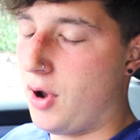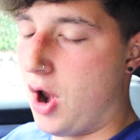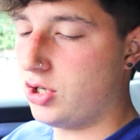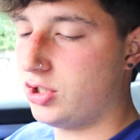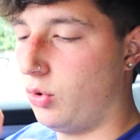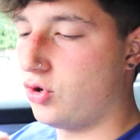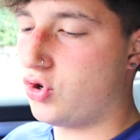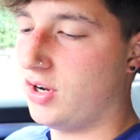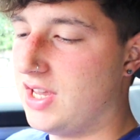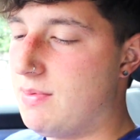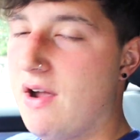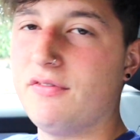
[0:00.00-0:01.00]
Plus I want to try
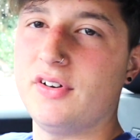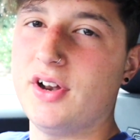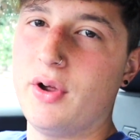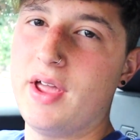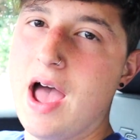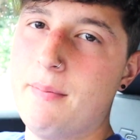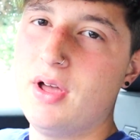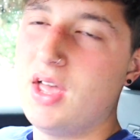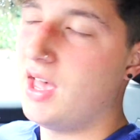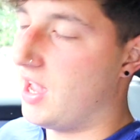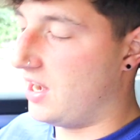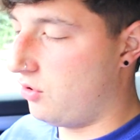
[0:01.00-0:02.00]
and keep everything OEM
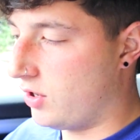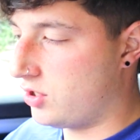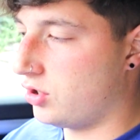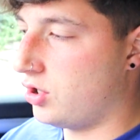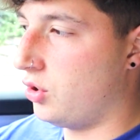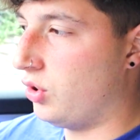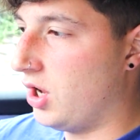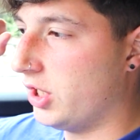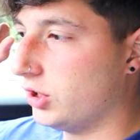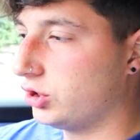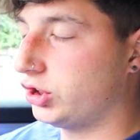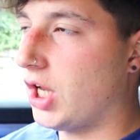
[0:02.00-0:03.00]
and original.
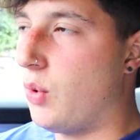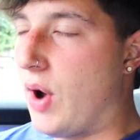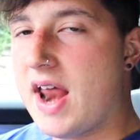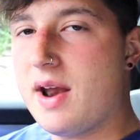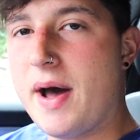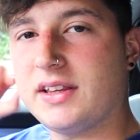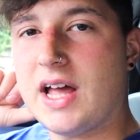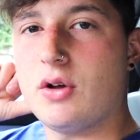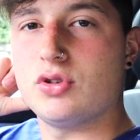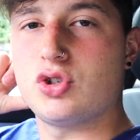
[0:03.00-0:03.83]
So we're heading back down